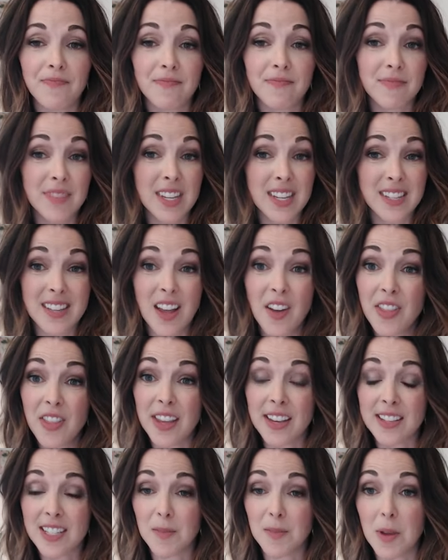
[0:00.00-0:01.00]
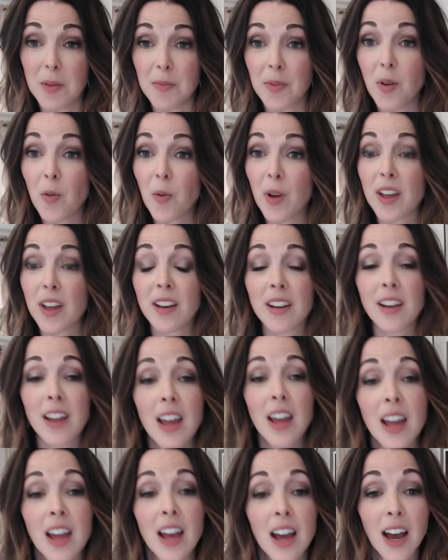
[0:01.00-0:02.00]
sell things to people when
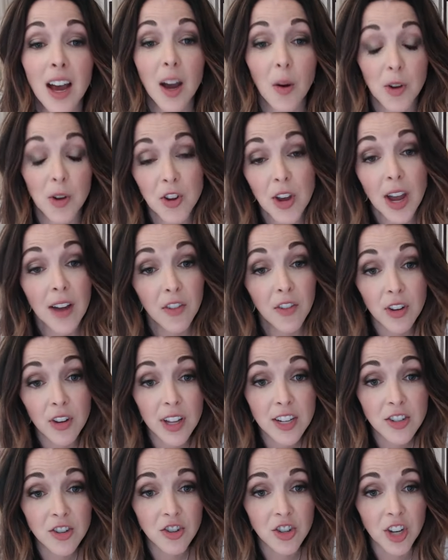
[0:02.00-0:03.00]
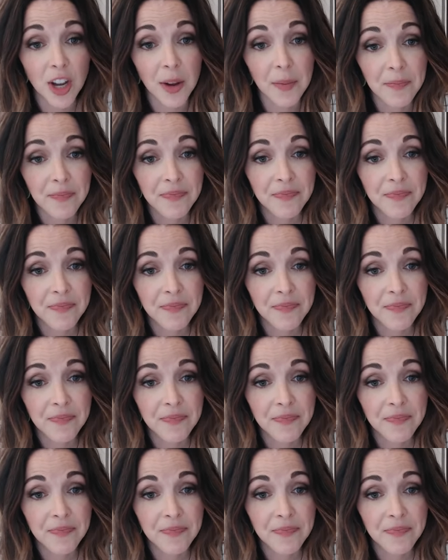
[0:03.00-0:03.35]
you have a relationship.